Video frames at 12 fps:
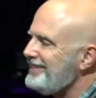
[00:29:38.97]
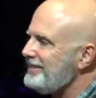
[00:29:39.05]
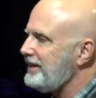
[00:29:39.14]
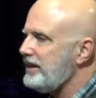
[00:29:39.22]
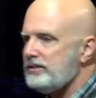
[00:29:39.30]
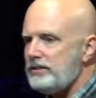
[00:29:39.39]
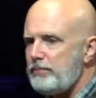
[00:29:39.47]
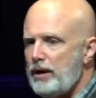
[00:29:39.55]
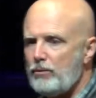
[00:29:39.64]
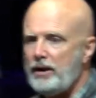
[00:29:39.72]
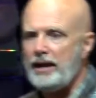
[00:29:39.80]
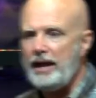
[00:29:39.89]
10,000 in
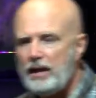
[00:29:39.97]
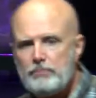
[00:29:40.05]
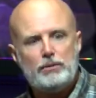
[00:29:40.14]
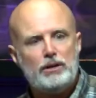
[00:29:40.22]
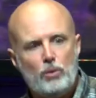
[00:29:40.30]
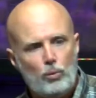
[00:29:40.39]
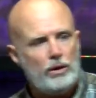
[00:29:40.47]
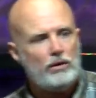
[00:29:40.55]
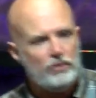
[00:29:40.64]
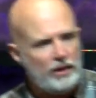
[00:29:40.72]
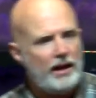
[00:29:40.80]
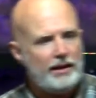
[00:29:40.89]
my right hand, but it
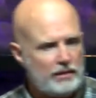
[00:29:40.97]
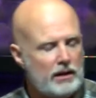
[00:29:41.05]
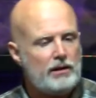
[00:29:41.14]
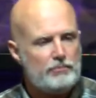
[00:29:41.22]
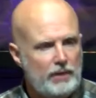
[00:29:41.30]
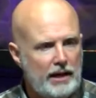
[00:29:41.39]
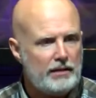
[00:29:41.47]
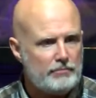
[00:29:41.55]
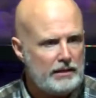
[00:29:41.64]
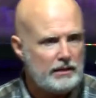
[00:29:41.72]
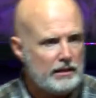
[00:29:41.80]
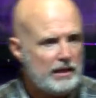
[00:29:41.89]
will not come nigh
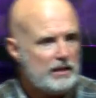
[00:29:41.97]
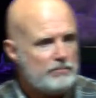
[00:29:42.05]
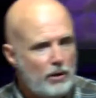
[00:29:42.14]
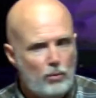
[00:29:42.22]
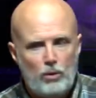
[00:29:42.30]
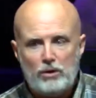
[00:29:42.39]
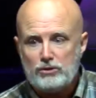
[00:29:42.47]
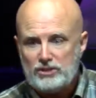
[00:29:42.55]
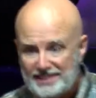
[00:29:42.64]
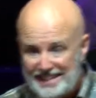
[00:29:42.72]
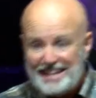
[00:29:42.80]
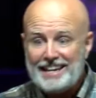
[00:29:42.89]
me. But we'll
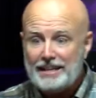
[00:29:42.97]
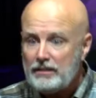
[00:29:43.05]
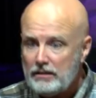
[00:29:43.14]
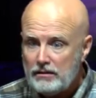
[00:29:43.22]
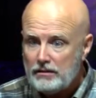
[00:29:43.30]
see it.